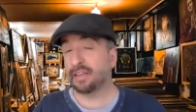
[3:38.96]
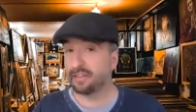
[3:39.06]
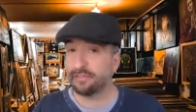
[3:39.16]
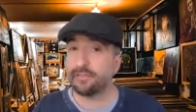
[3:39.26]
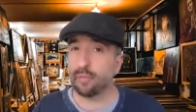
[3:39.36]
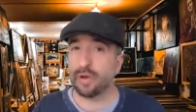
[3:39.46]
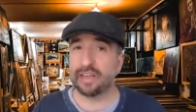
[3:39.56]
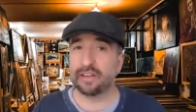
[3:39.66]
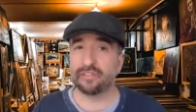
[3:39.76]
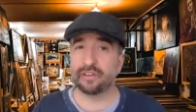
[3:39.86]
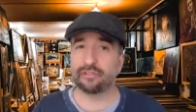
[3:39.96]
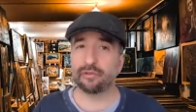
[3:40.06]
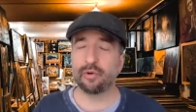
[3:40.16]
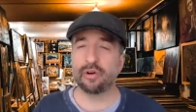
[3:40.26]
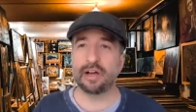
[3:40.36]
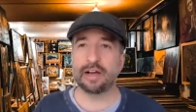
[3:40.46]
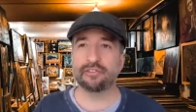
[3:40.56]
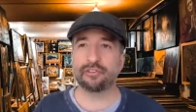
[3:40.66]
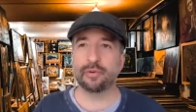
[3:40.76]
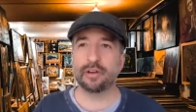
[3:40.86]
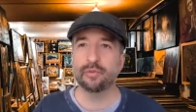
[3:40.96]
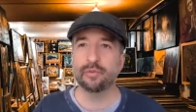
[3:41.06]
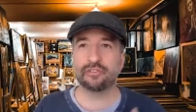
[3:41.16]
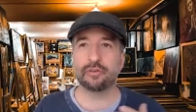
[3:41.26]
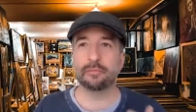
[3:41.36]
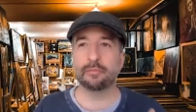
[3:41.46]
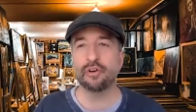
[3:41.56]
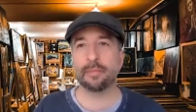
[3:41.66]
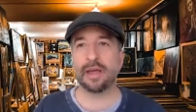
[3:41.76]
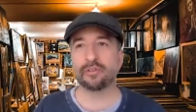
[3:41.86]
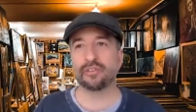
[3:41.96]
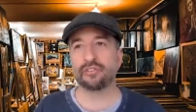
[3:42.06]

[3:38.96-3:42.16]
different ways. So I just wanted to ask you more about,